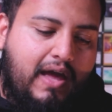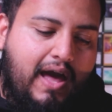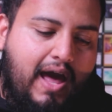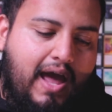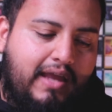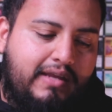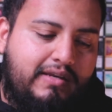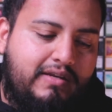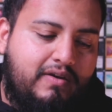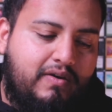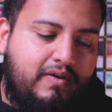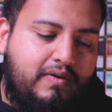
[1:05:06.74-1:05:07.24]

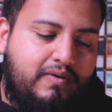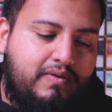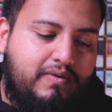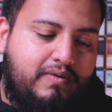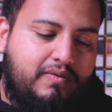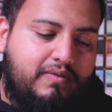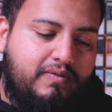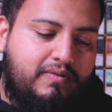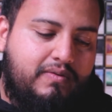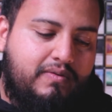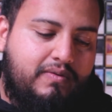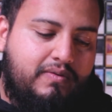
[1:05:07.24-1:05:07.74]
I
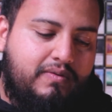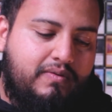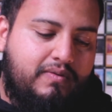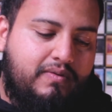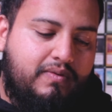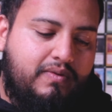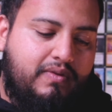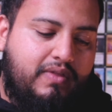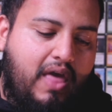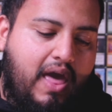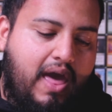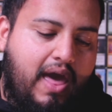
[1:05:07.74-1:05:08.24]
know
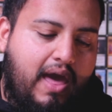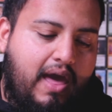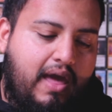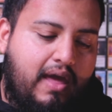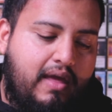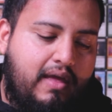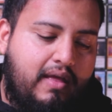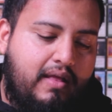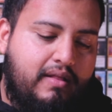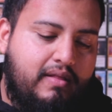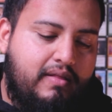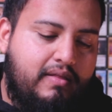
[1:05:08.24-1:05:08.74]

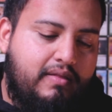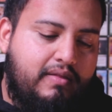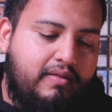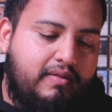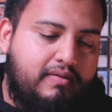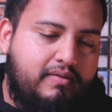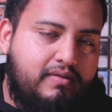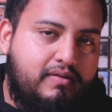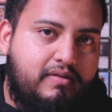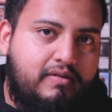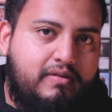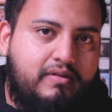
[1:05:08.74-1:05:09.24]
that
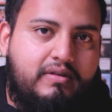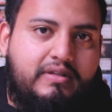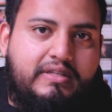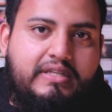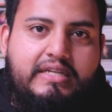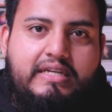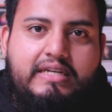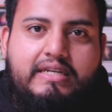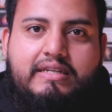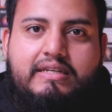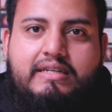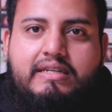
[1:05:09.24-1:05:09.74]

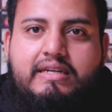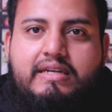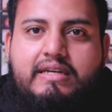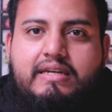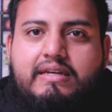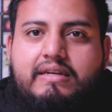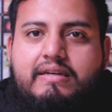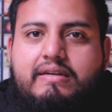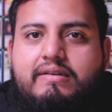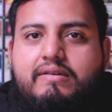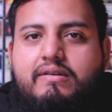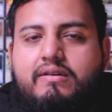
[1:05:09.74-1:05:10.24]

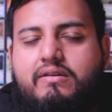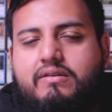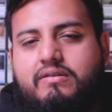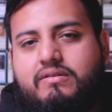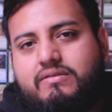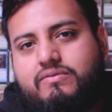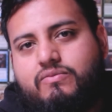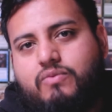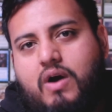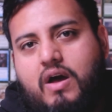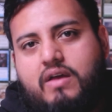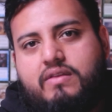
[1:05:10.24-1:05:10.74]
D&D,
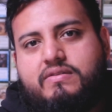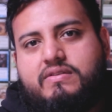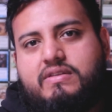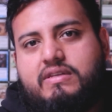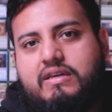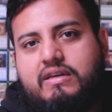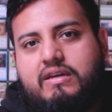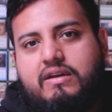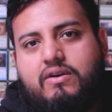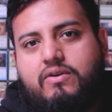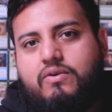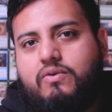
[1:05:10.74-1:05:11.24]

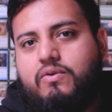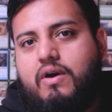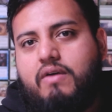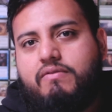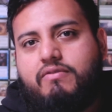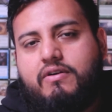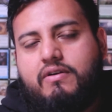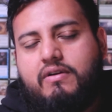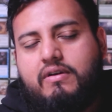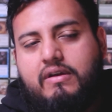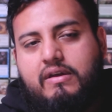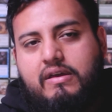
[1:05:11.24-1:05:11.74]
WotC or
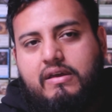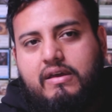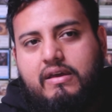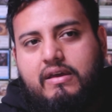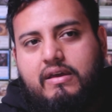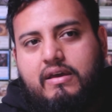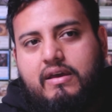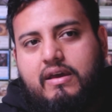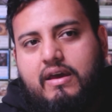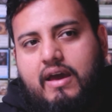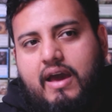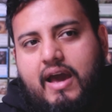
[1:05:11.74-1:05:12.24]
whoever,
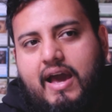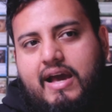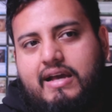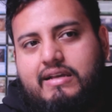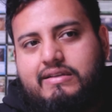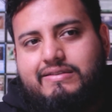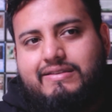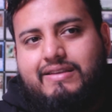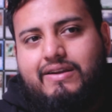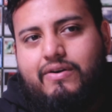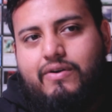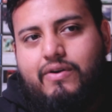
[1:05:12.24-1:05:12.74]

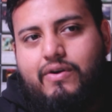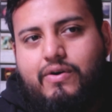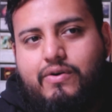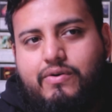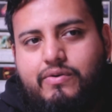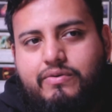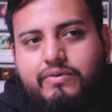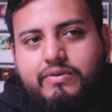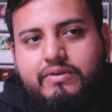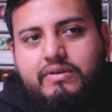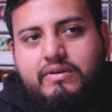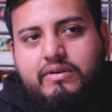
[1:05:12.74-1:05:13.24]
has their
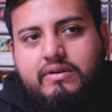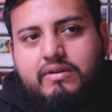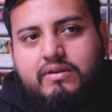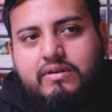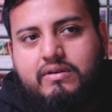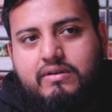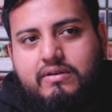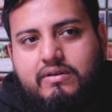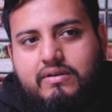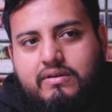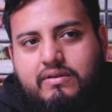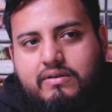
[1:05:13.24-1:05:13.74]
own
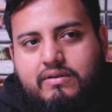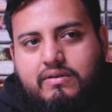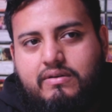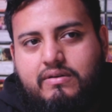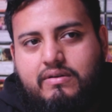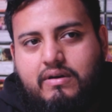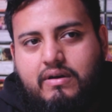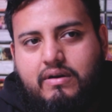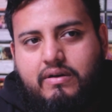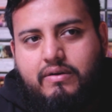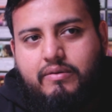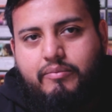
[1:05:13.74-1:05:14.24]

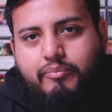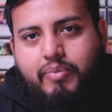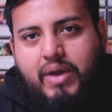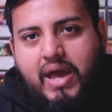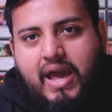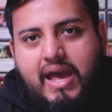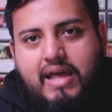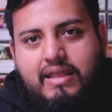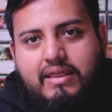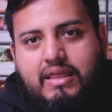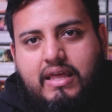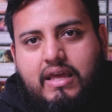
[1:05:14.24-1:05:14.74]

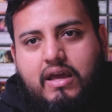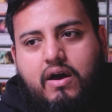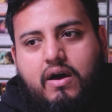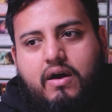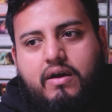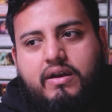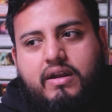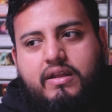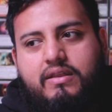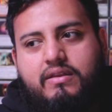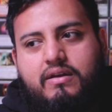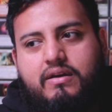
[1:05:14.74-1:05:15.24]

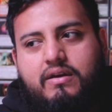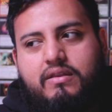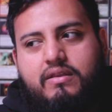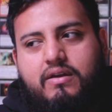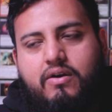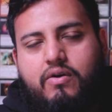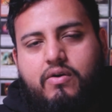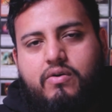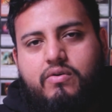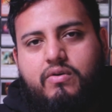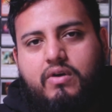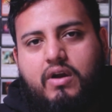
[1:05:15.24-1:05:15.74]
Pantheon and
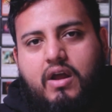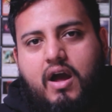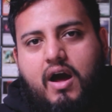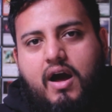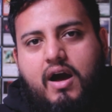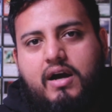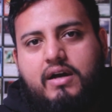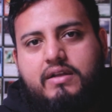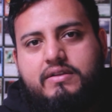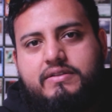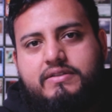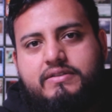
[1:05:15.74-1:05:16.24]
their own
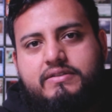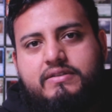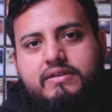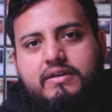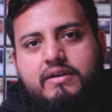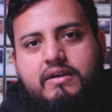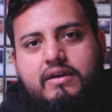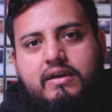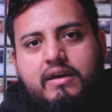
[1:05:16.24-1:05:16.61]
gods.